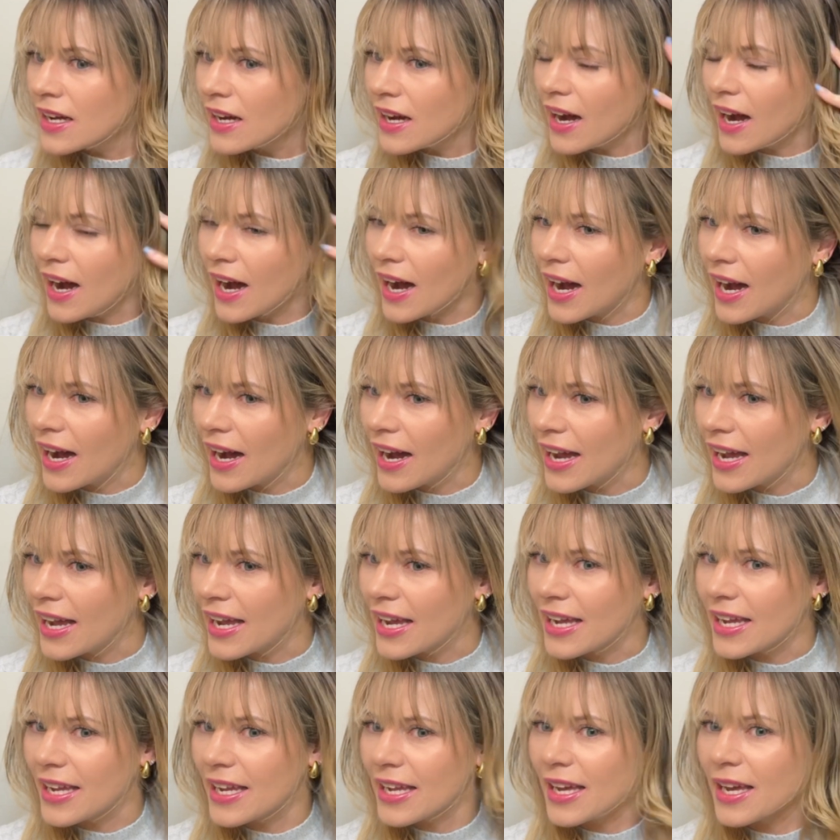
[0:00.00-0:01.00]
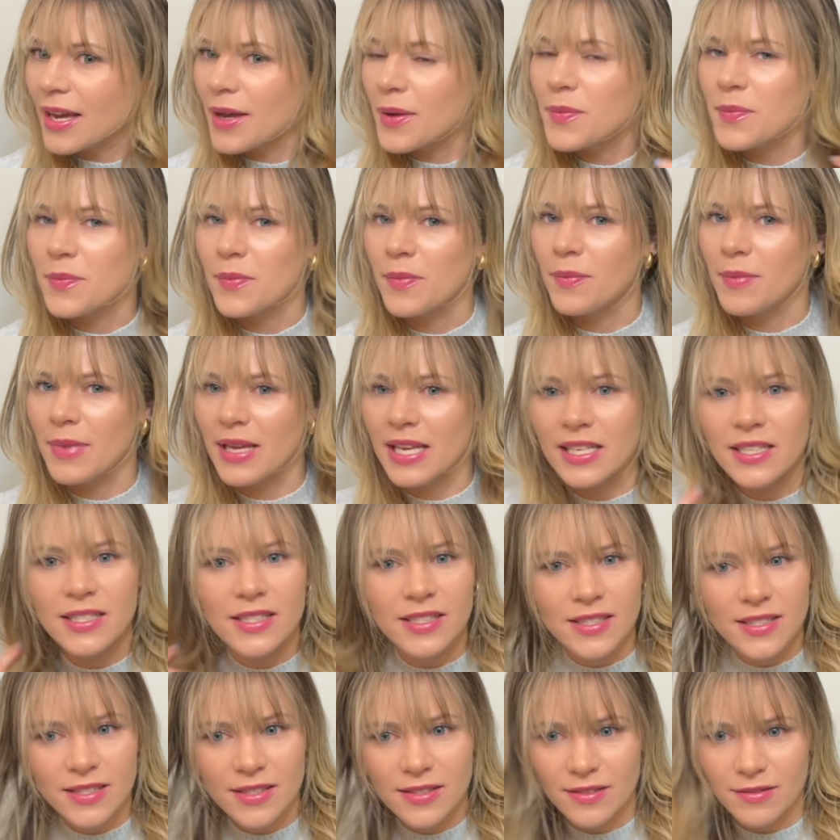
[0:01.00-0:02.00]
I
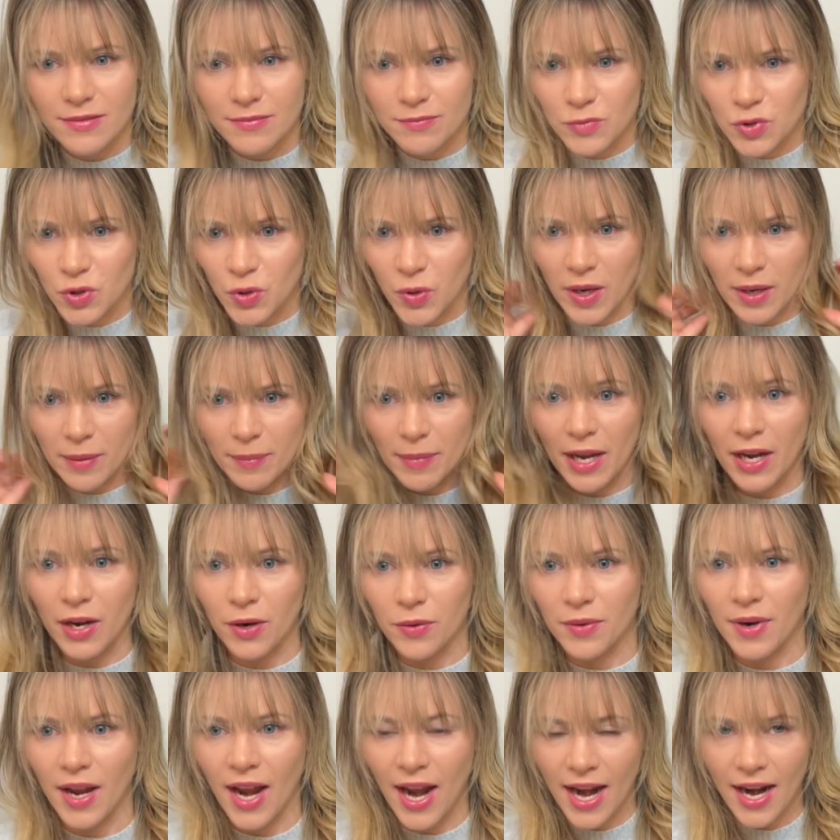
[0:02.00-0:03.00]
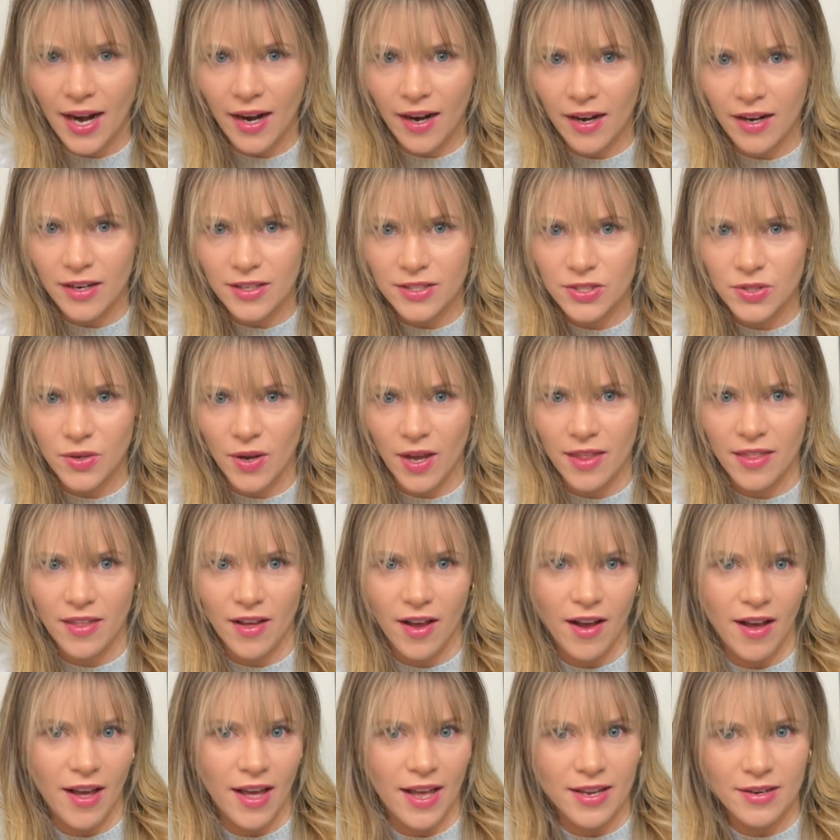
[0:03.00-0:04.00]
miss doing my own hair, so I
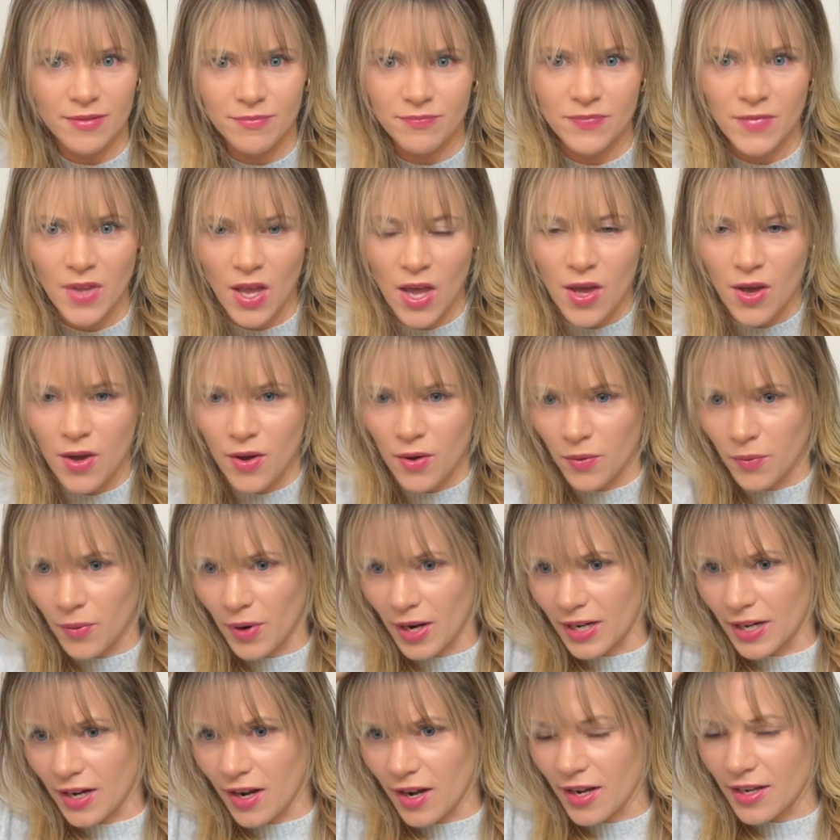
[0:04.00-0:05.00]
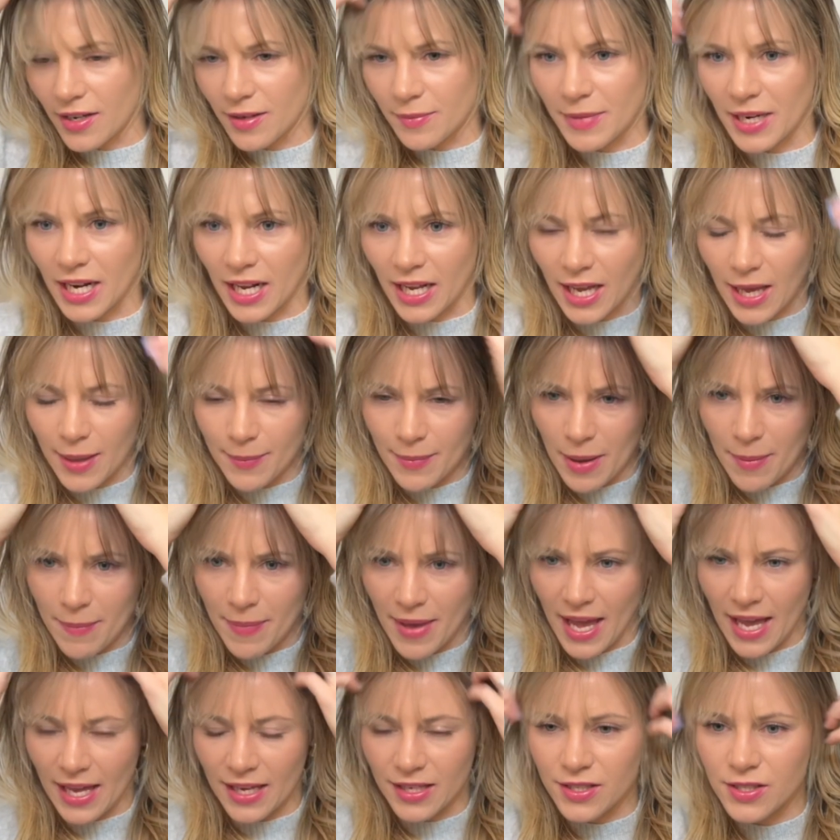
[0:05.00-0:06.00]
thought, why not? I mean, I cut my
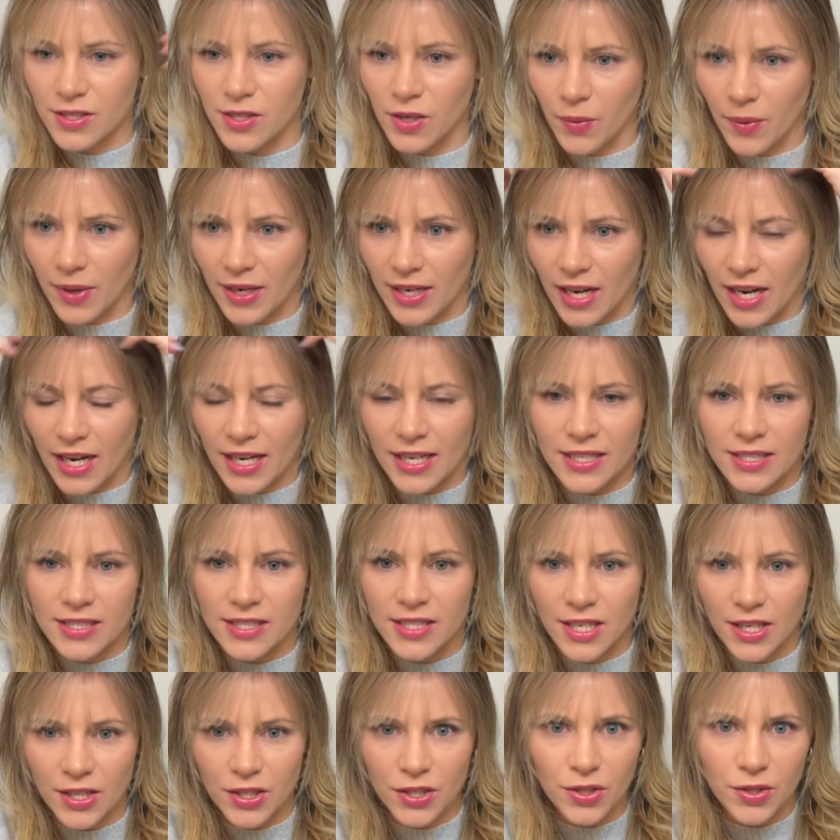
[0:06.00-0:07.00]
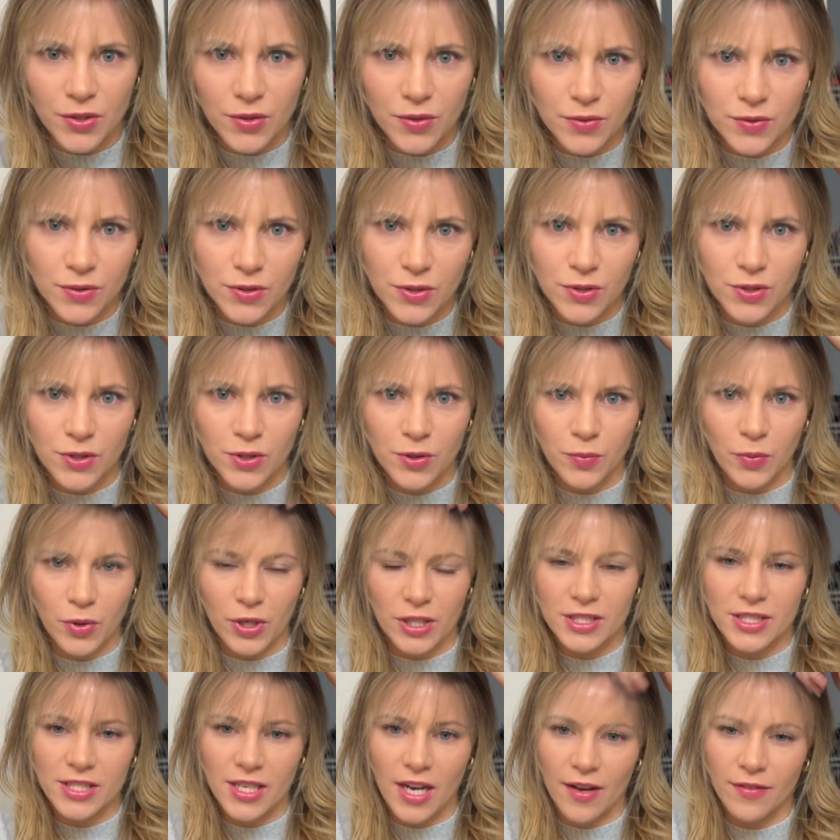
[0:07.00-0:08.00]
bangs, so why not continue to do more
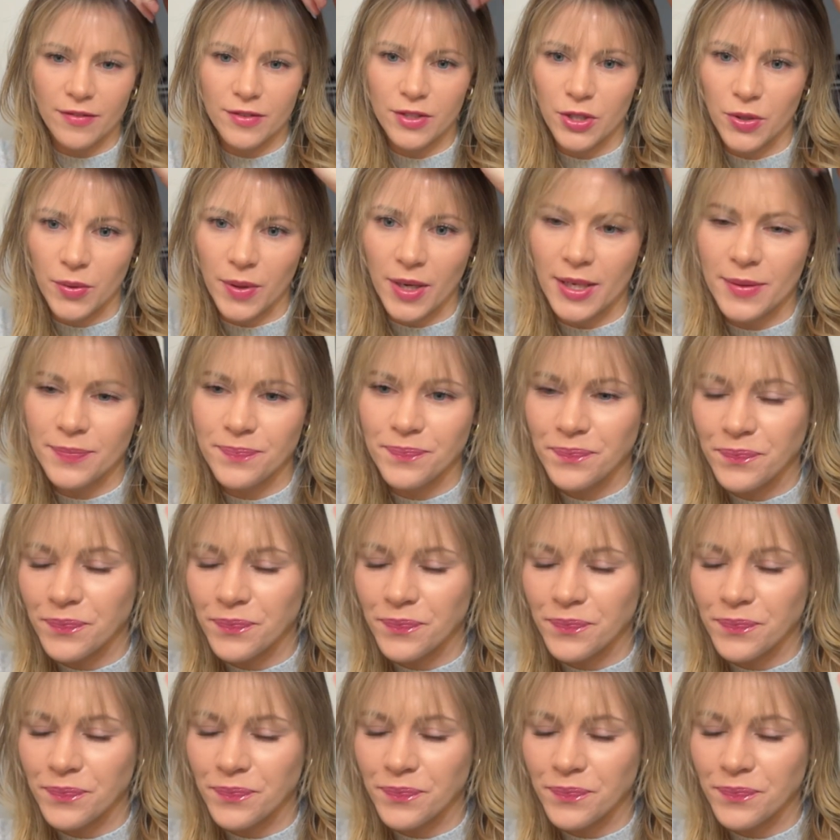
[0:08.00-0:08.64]
stuff to it?